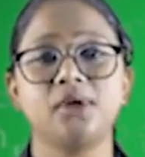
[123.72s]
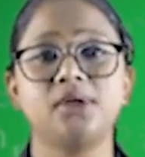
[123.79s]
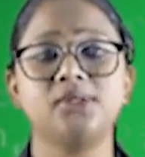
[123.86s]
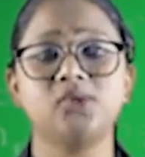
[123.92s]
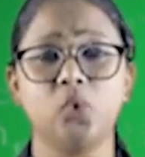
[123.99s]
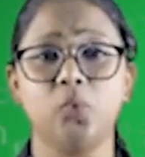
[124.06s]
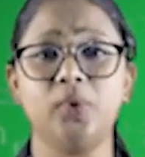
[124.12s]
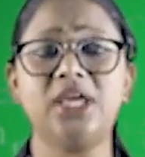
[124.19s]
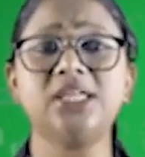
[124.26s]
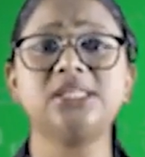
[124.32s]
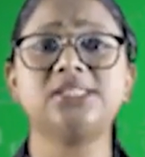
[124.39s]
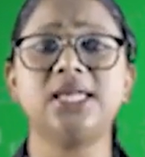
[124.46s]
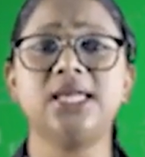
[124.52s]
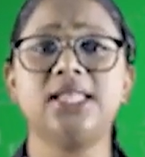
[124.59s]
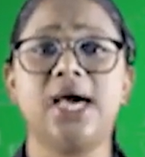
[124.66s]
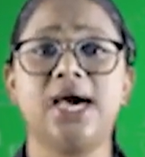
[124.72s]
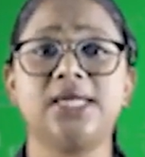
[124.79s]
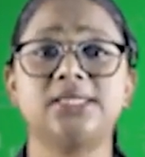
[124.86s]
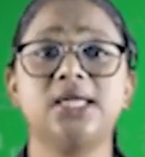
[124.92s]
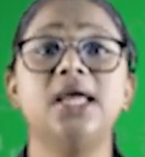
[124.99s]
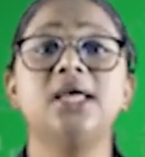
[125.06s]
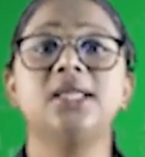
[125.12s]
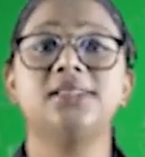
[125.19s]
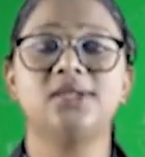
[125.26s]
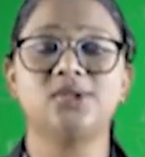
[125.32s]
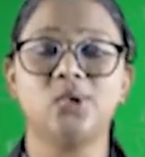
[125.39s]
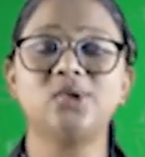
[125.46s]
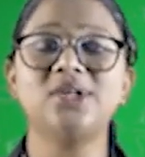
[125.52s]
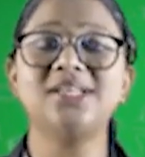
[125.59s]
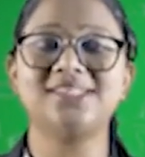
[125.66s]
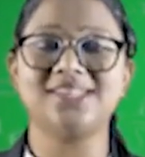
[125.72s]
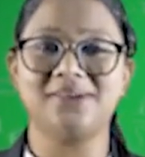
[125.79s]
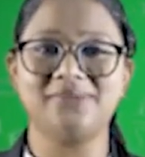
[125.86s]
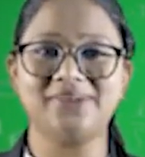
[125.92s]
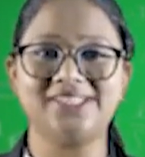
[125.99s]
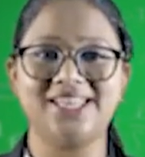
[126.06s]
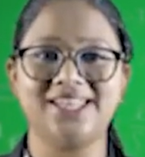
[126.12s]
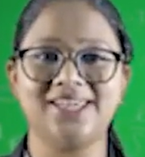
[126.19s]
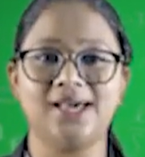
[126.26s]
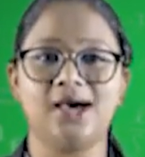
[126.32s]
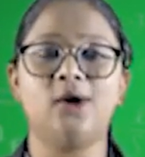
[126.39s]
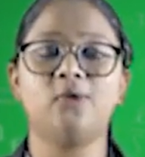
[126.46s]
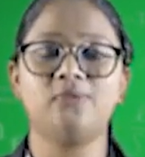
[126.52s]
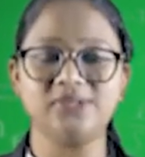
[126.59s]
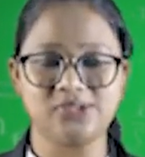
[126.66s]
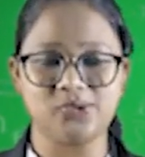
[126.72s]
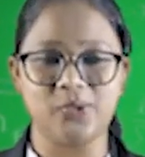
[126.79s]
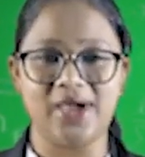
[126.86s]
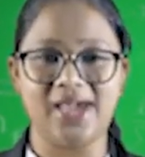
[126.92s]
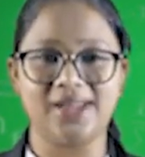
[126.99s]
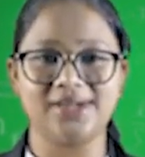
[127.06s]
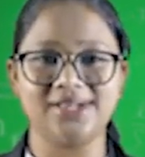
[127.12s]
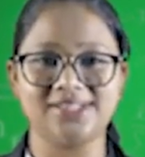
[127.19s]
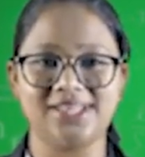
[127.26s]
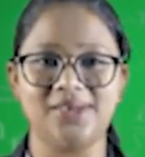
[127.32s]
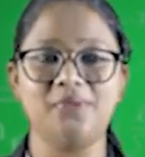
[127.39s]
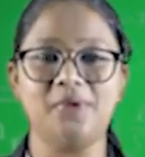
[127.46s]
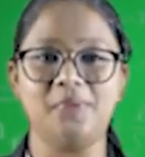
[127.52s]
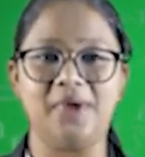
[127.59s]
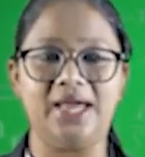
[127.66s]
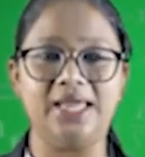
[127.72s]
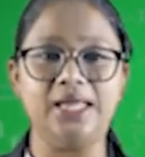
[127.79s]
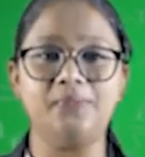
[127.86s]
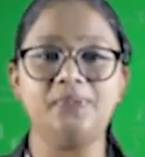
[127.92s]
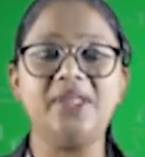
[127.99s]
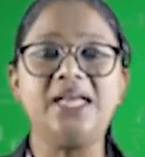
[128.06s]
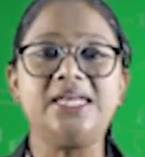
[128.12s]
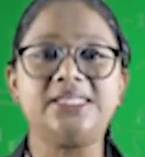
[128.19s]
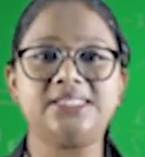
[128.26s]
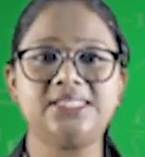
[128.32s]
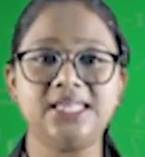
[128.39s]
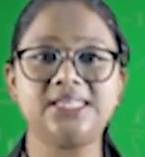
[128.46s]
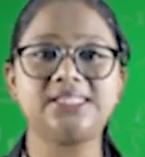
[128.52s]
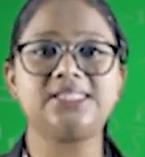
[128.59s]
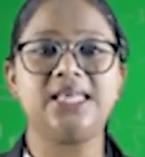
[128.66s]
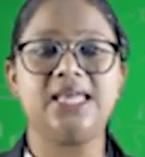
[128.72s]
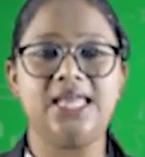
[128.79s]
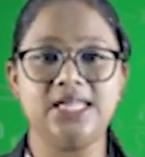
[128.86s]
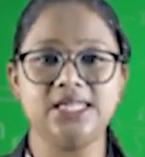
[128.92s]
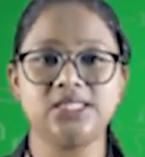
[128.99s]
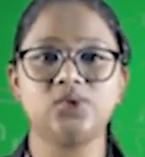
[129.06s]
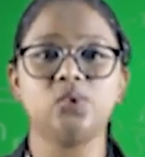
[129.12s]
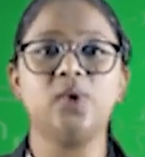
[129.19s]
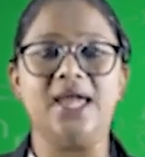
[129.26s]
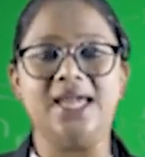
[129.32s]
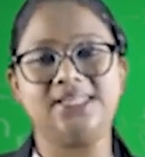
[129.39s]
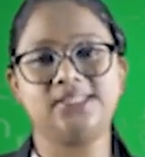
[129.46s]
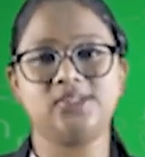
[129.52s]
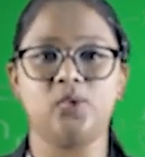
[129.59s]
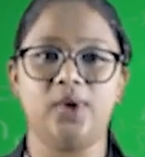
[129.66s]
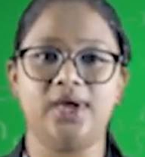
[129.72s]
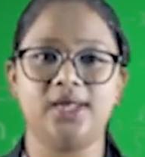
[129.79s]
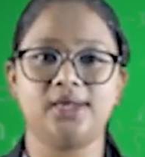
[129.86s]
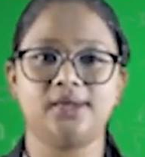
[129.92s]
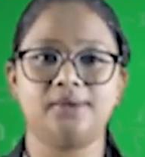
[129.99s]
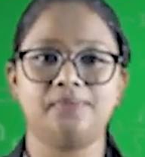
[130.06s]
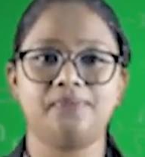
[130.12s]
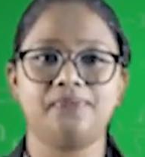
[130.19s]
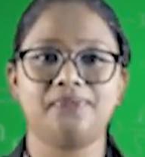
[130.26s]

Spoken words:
So, we can say that the total surface area of a square is given by 6 into S square.